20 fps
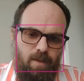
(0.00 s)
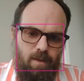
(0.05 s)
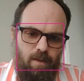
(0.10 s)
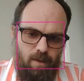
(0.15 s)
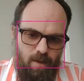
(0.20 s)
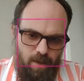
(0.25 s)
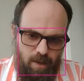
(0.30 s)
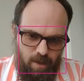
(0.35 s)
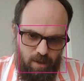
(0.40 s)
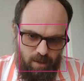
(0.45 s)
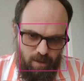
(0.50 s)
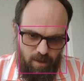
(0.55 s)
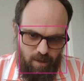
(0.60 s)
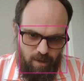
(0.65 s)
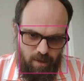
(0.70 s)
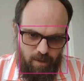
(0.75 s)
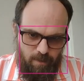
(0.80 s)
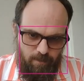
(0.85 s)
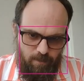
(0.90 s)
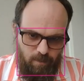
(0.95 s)
And
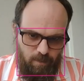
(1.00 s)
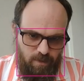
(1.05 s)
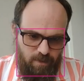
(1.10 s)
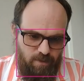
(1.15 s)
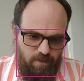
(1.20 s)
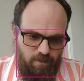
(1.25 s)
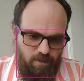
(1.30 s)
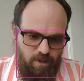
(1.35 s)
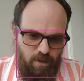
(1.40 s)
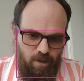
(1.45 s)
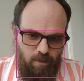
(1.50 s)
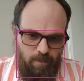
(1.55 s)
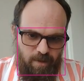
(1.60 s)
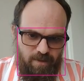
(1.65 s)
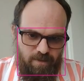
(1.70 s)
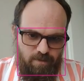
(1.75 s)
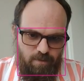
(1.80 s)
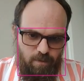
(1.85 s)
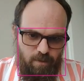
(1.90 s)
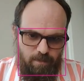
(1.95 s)
I'm going to call my
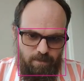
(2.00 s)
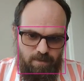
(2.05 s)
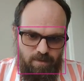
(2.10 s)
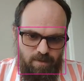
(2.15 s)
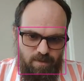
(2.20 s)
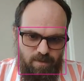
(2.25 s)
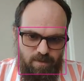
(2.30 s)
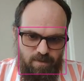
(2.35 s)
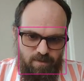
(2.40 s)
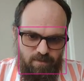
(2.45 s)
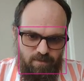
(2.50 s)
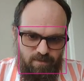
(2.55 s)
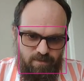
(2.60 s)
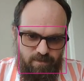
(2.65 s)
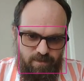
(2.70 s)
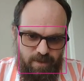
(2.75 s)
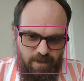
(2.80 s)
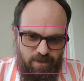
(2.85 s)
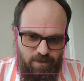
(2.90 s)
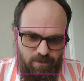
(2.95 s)
script
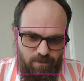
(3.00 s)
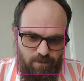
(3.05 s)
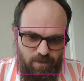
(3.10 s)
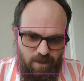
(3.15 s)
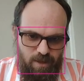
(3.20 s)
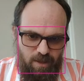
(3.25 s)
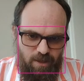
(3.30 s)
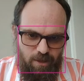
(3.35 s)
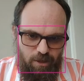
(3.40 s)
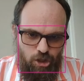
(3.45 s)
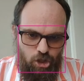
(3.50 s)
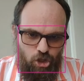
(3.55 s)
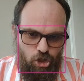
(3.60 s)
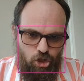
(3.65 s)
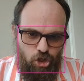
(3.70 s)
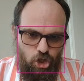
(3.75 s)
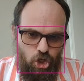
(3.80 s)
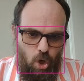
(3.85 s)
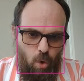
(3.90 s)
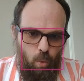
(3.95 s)
victory
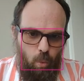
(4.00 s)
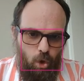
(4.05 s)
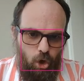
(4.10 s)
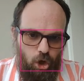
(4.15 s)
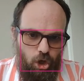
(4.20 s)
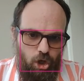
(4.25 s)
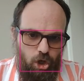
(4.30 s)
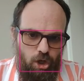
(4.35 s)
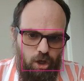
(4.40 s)
shower.